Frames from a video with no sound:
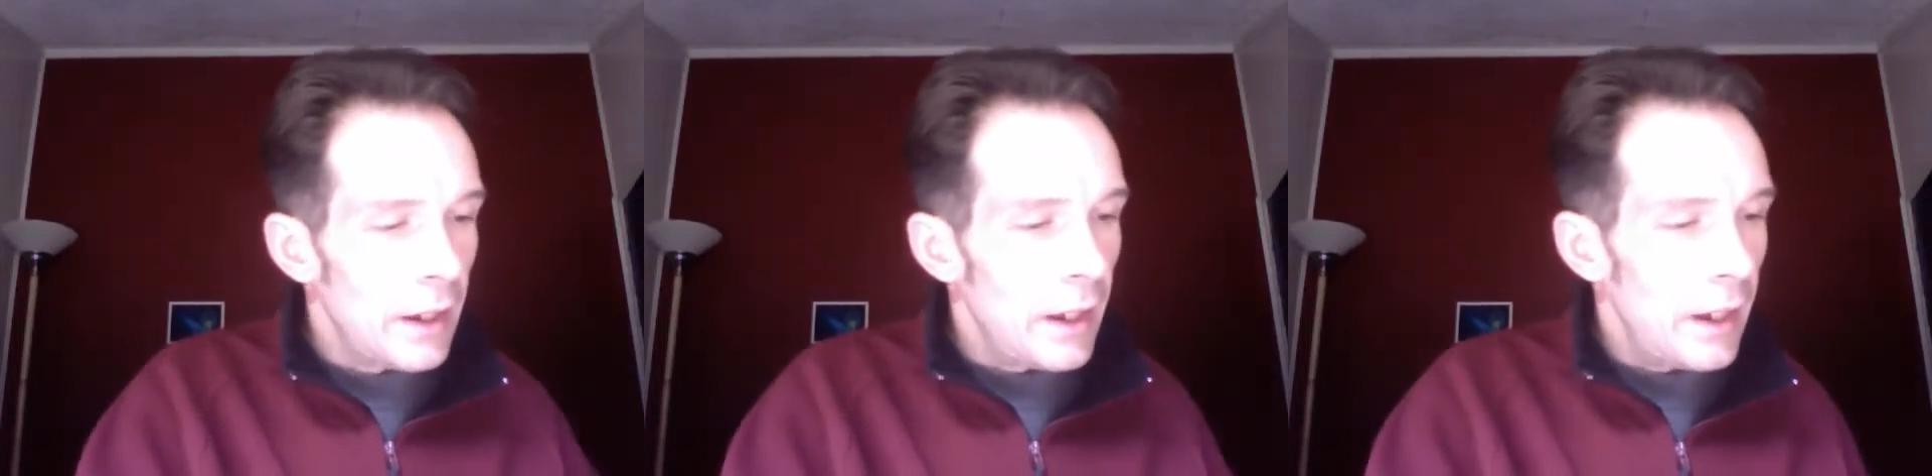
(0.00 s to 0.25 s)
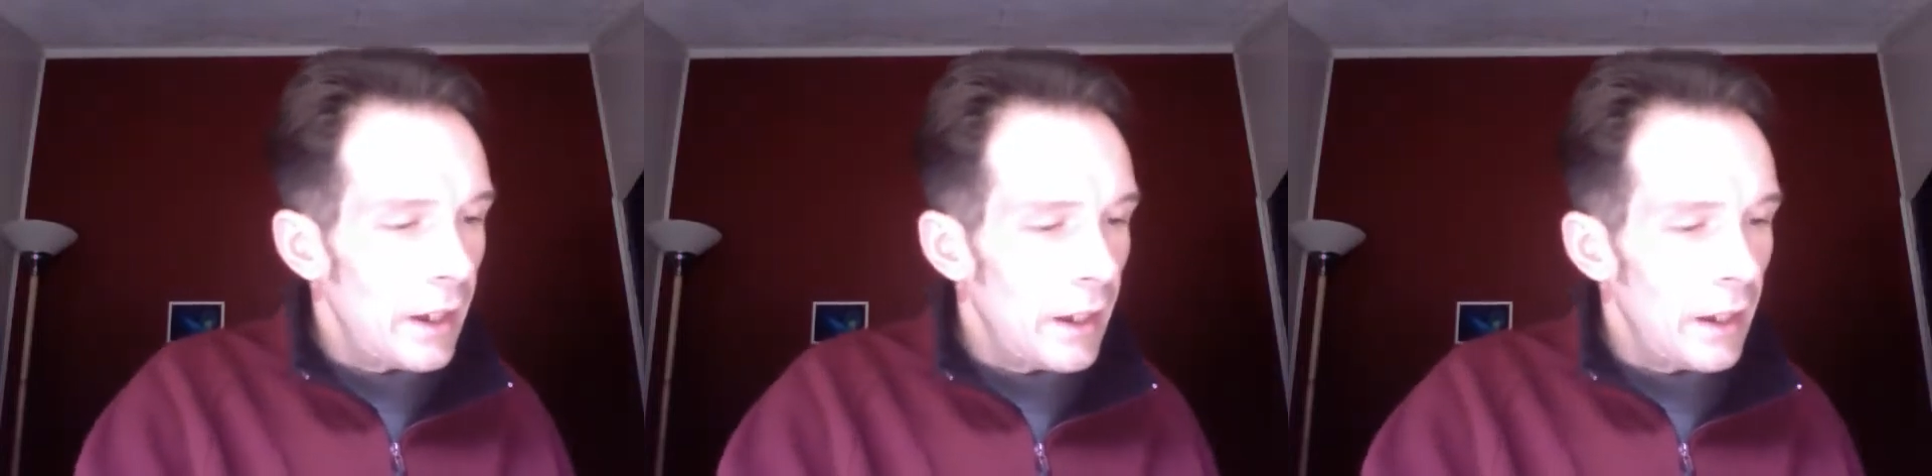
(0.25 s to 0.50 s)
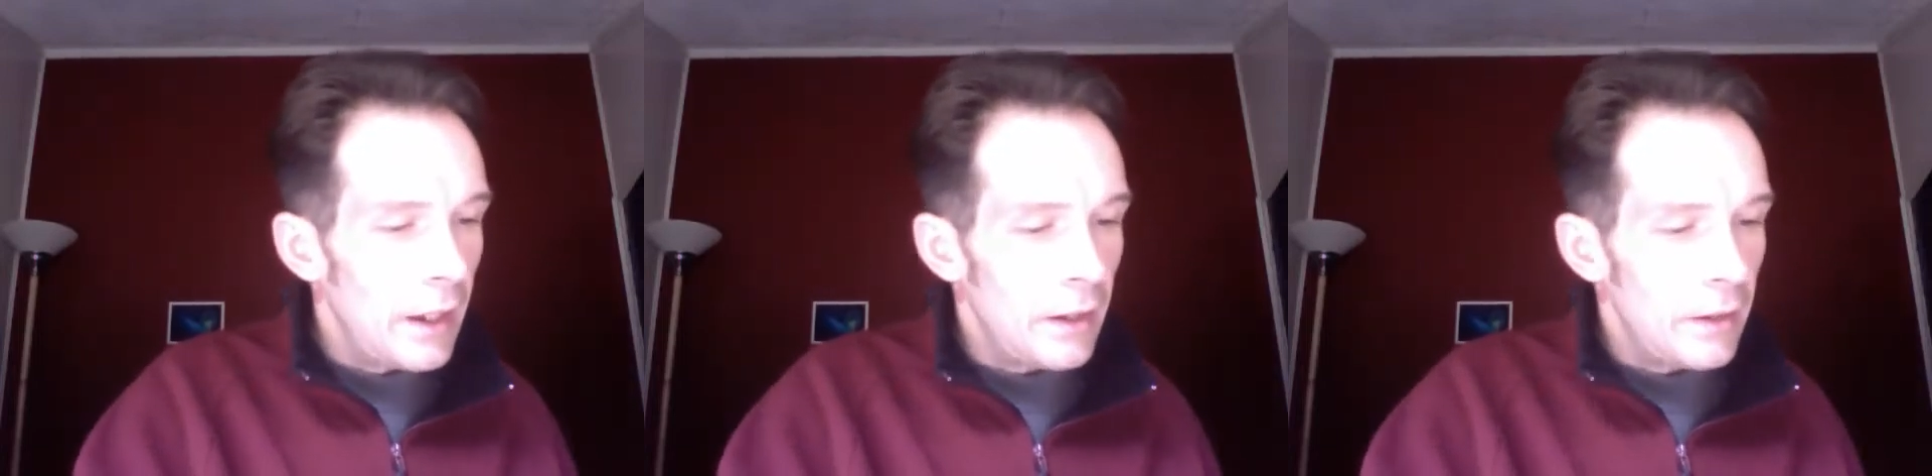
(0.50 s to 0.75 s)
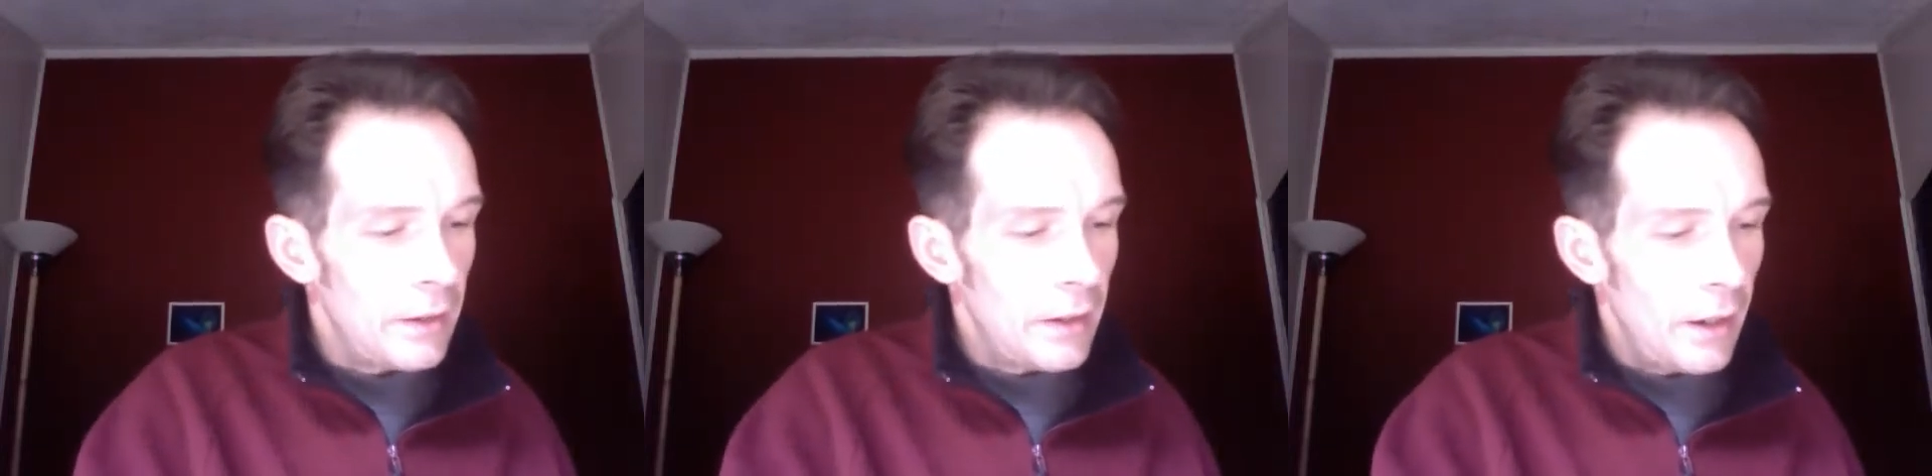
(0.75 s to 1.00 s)

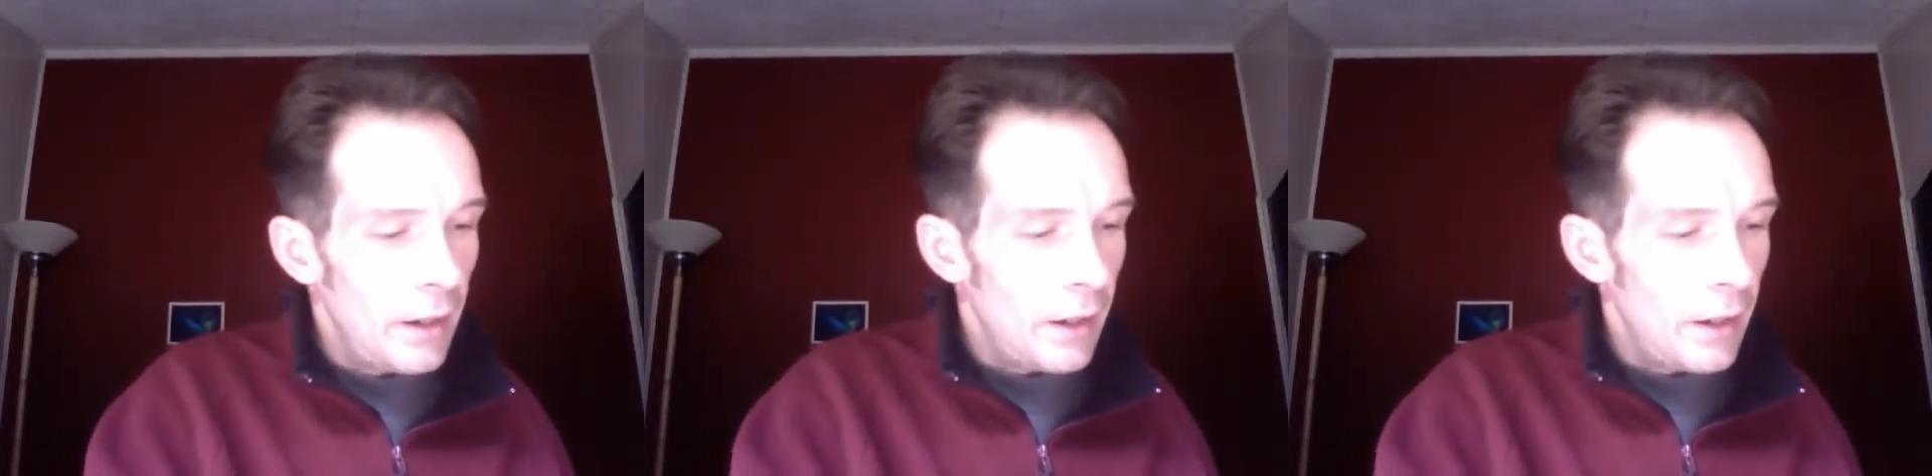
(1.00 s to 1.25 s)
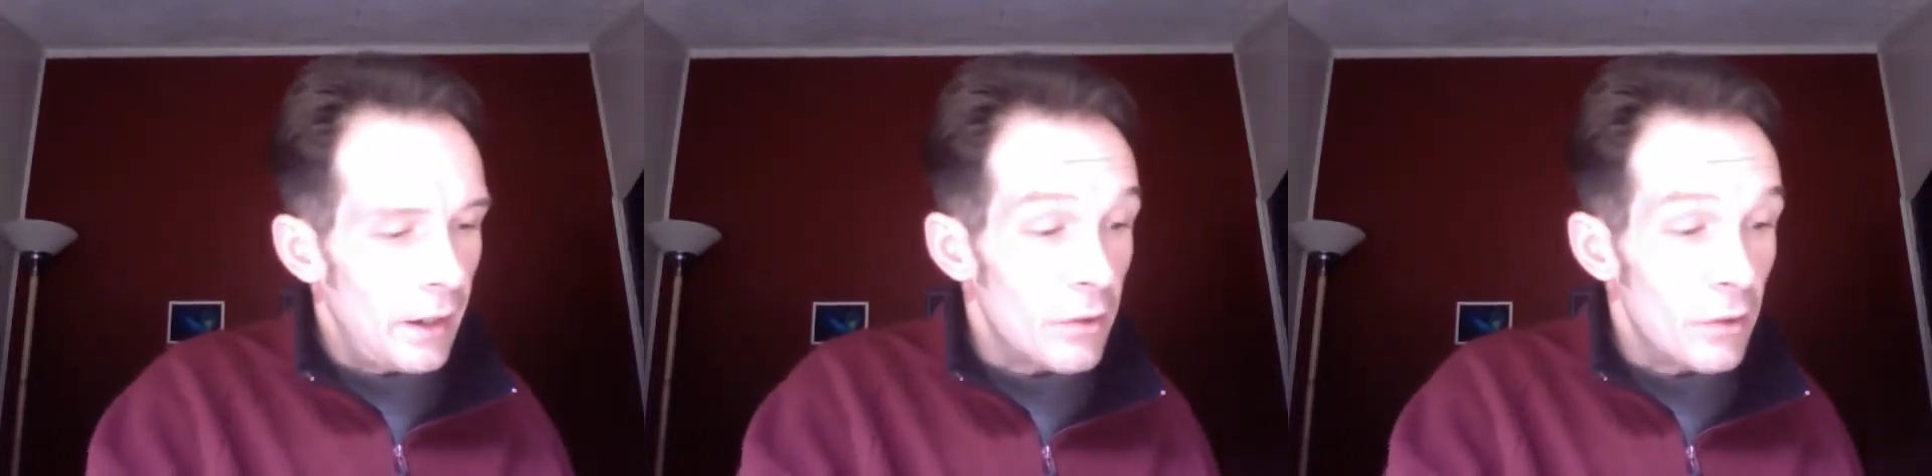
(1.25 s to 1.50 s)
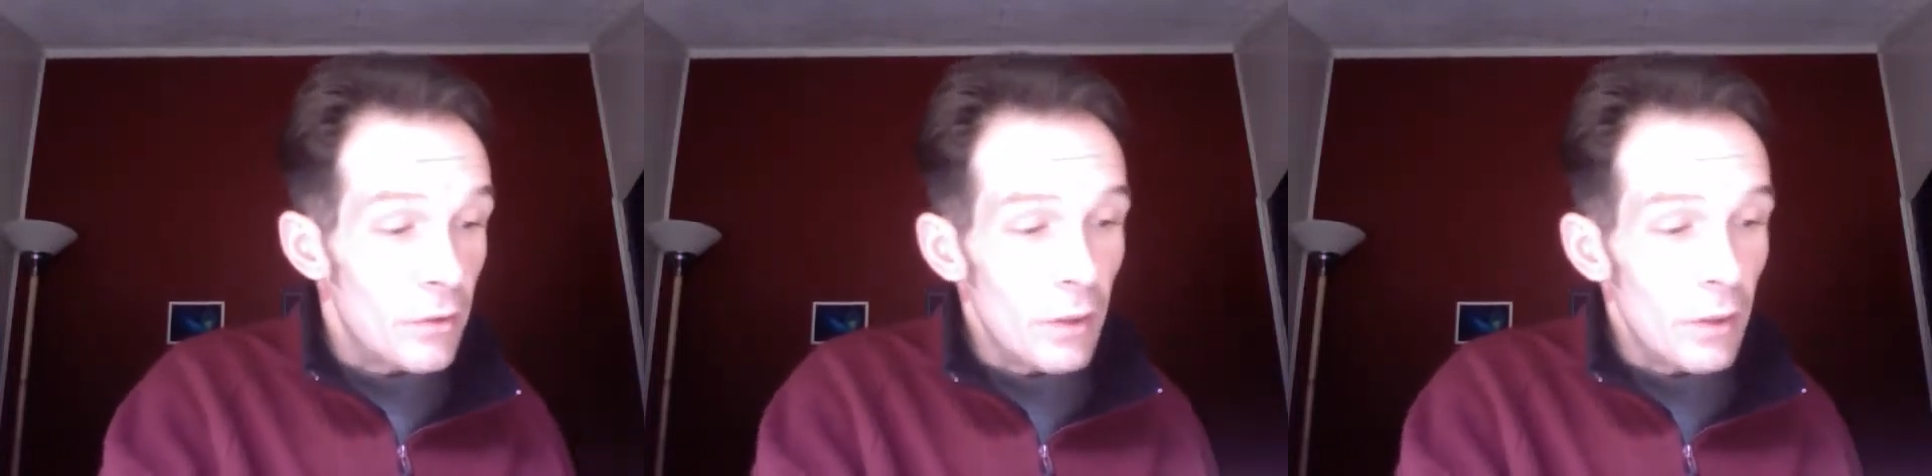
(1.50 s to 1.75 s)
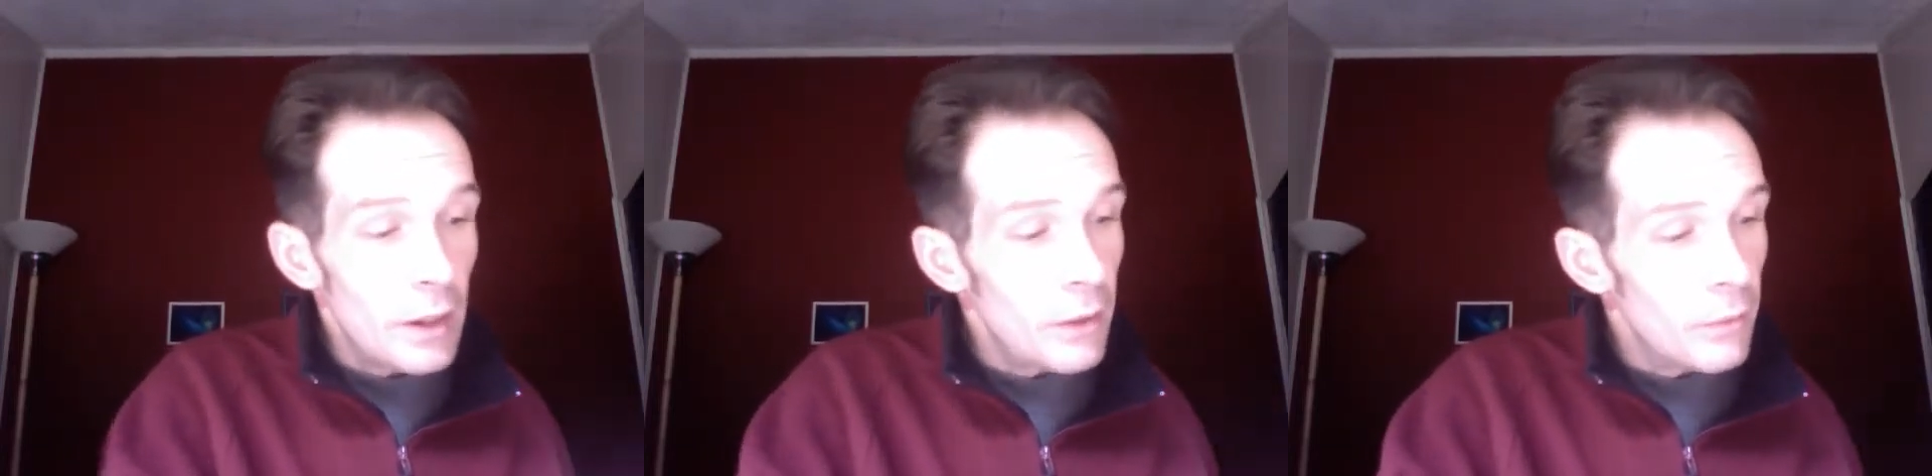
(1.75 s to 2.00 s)
and so it's
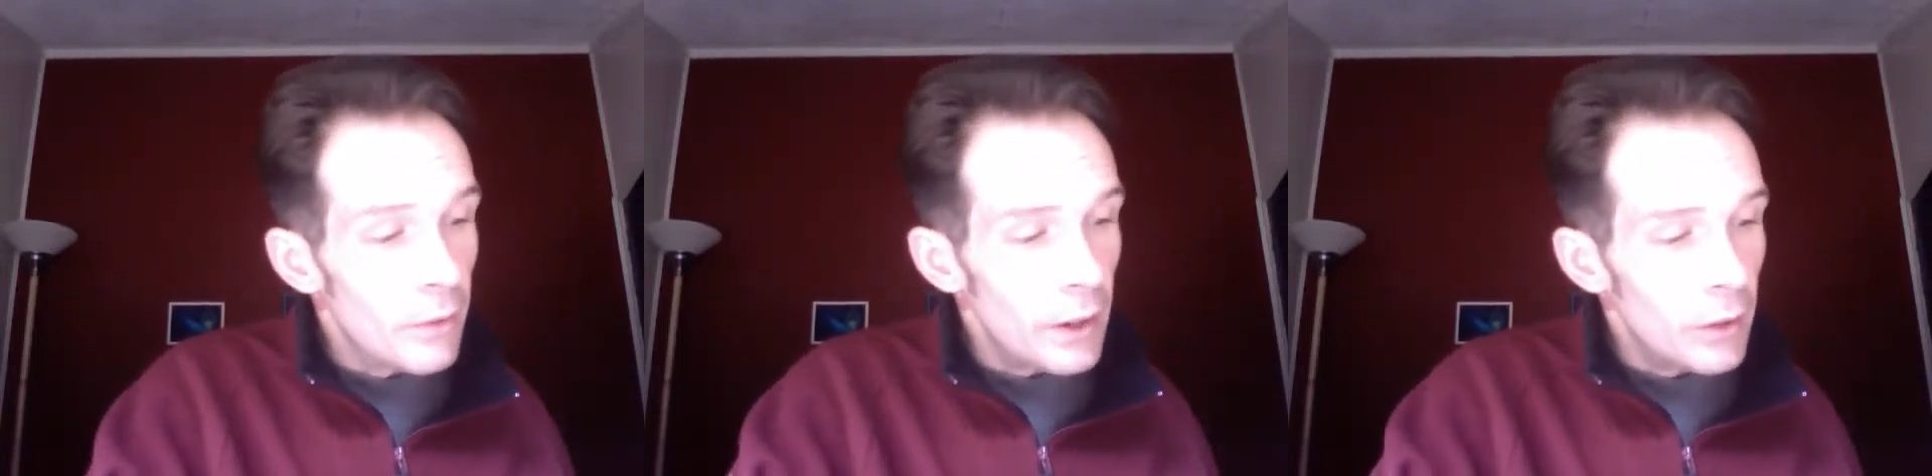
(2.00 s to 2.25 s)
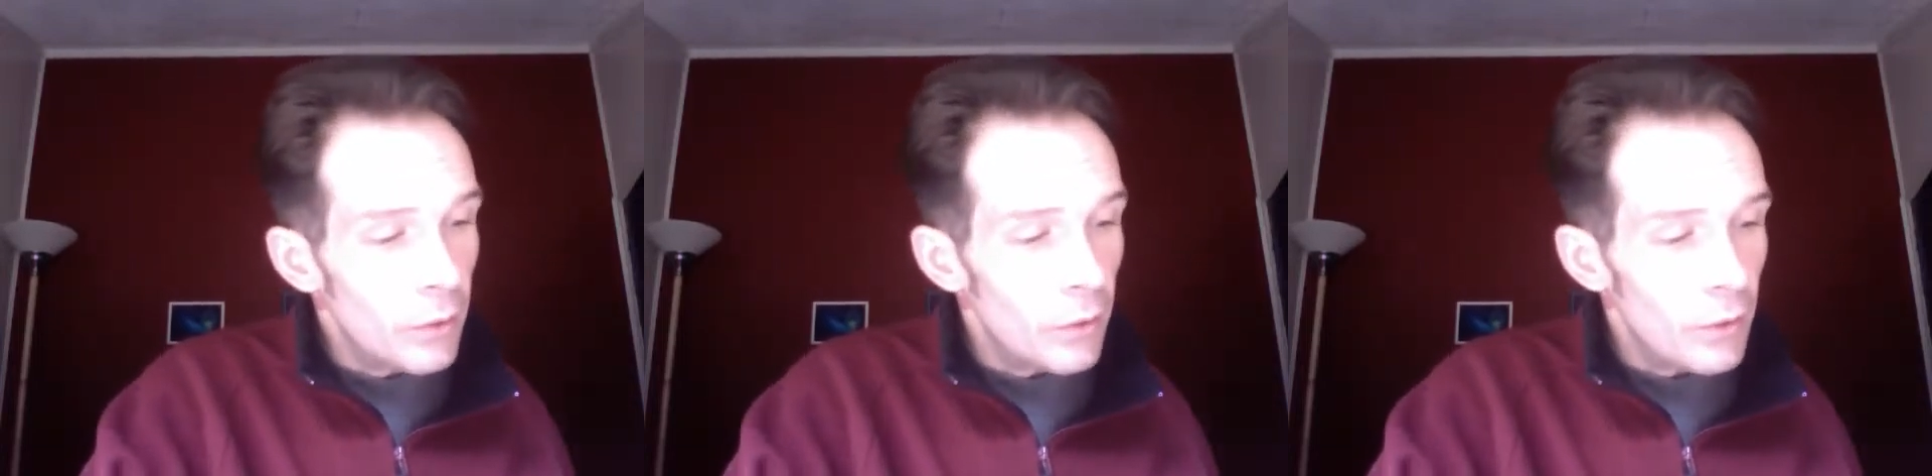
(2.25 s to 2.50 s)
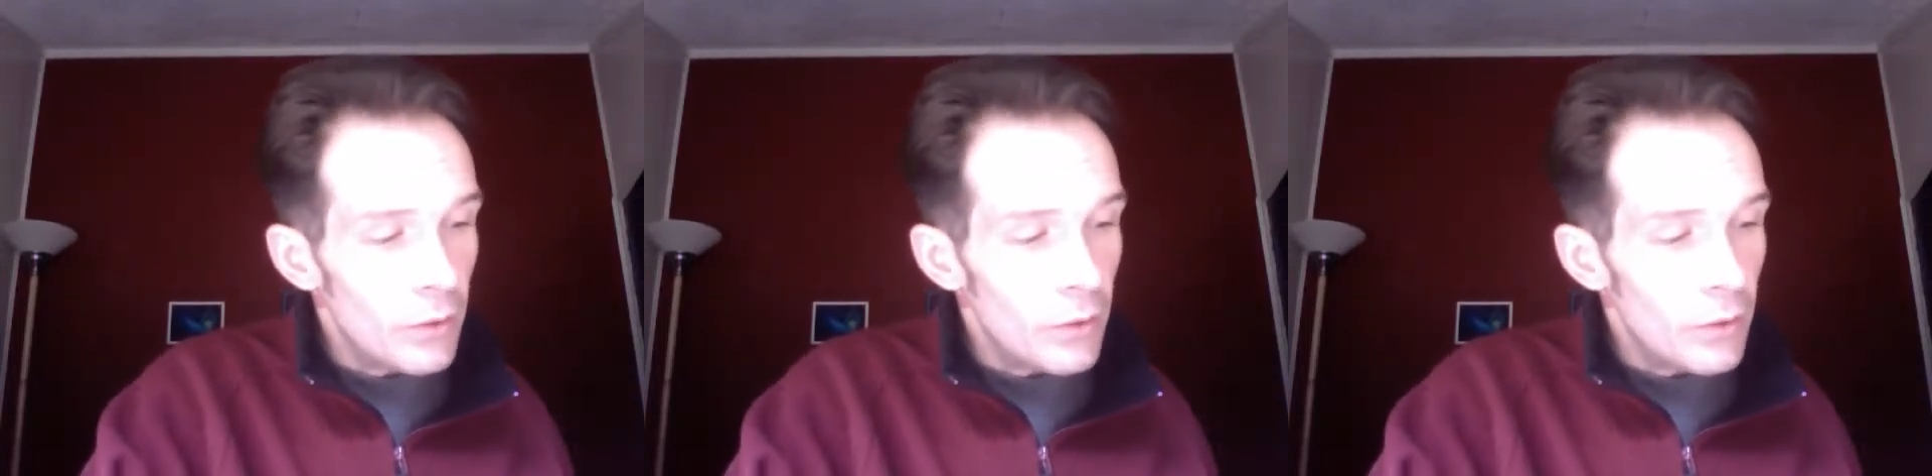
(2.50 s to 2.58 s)
really cool.